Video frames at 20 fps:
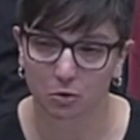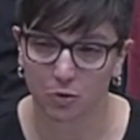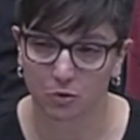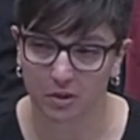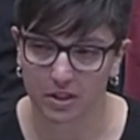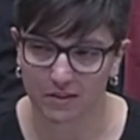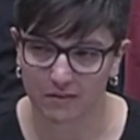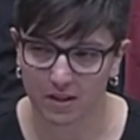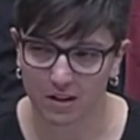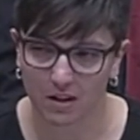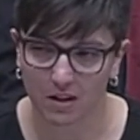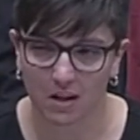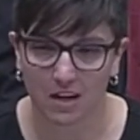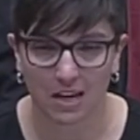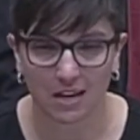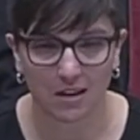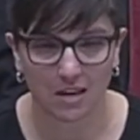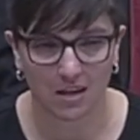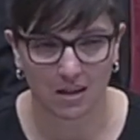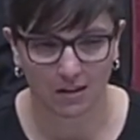grieving
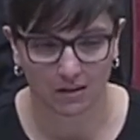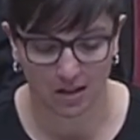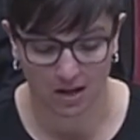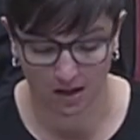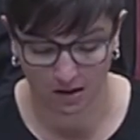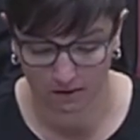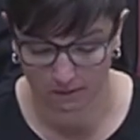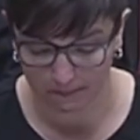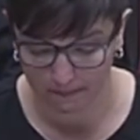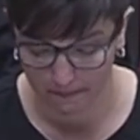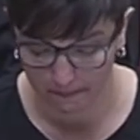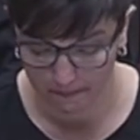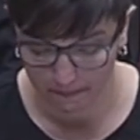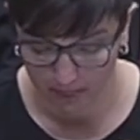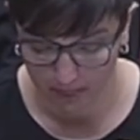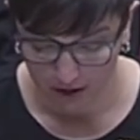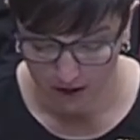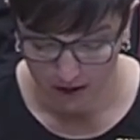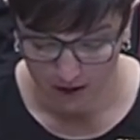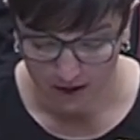and healing
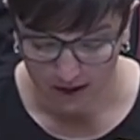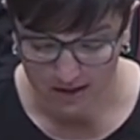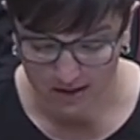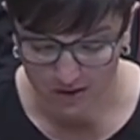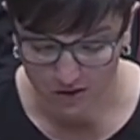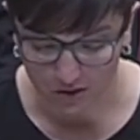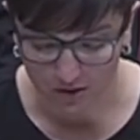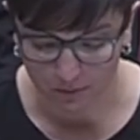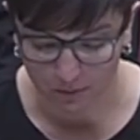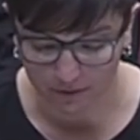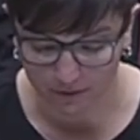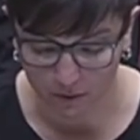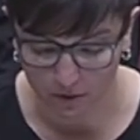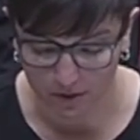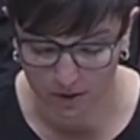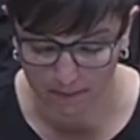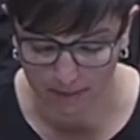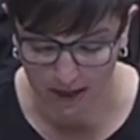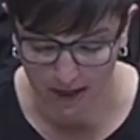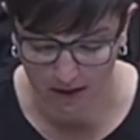I stood
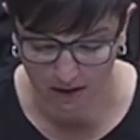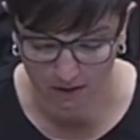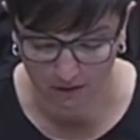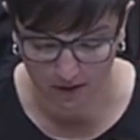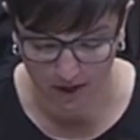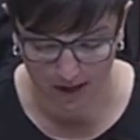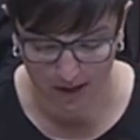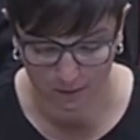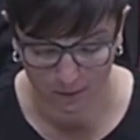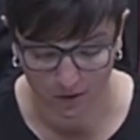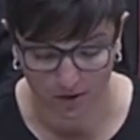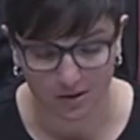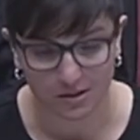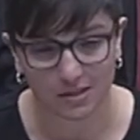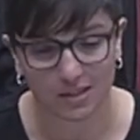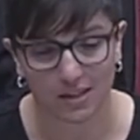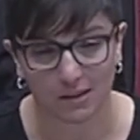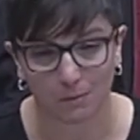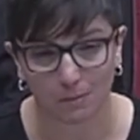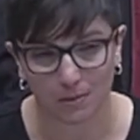before a bank of cameras
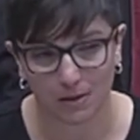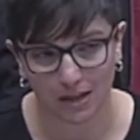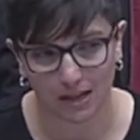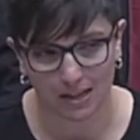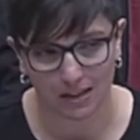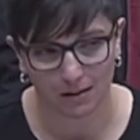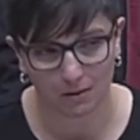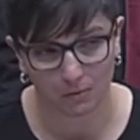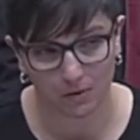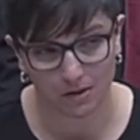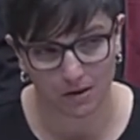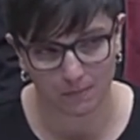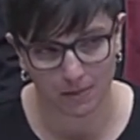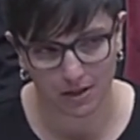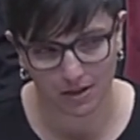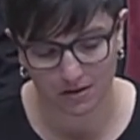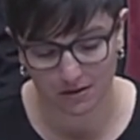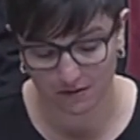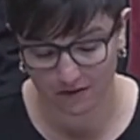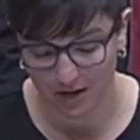and pled with the
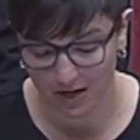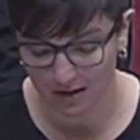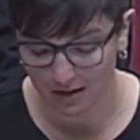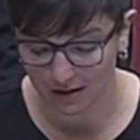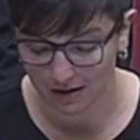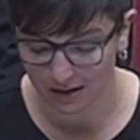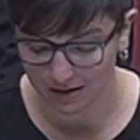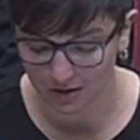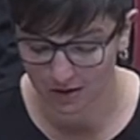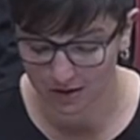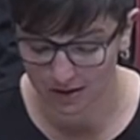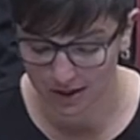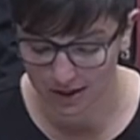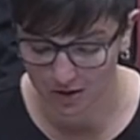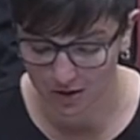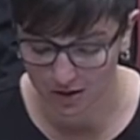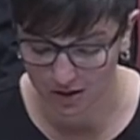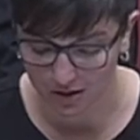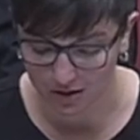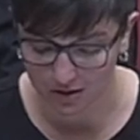Pennsylvania
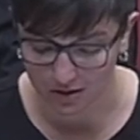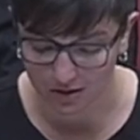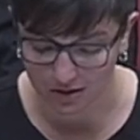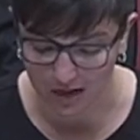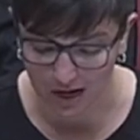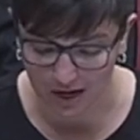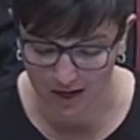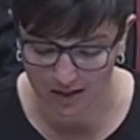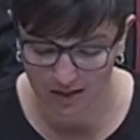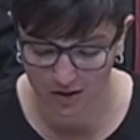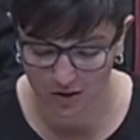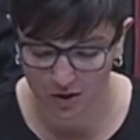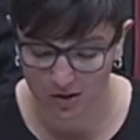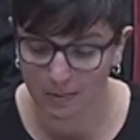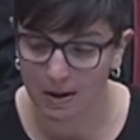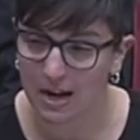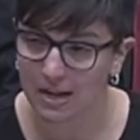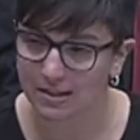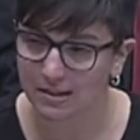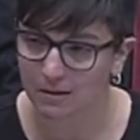legislature not to
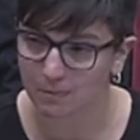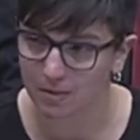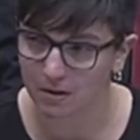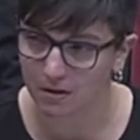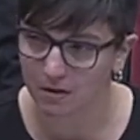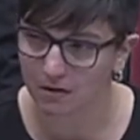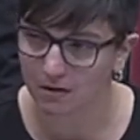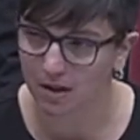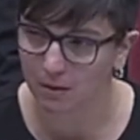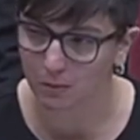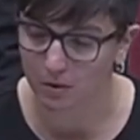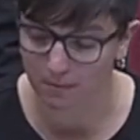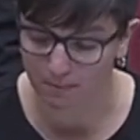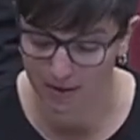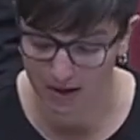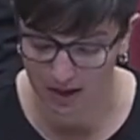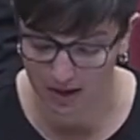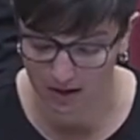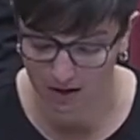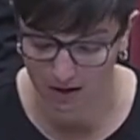pass a bill that would
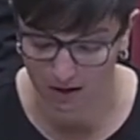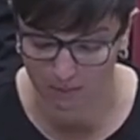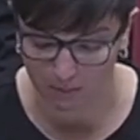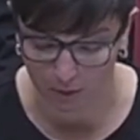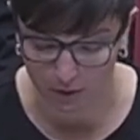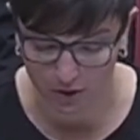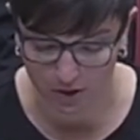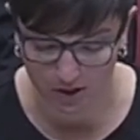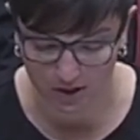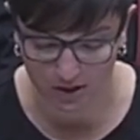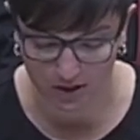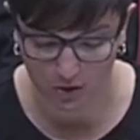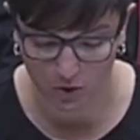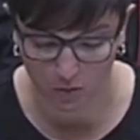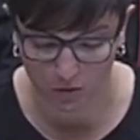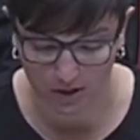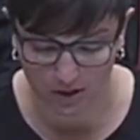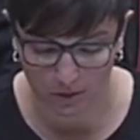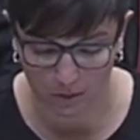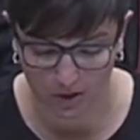ban abortion at
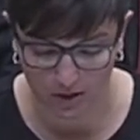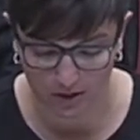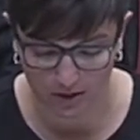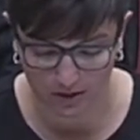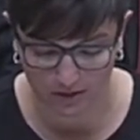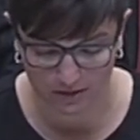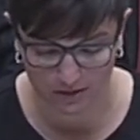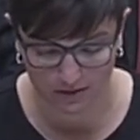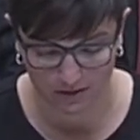20 weeks,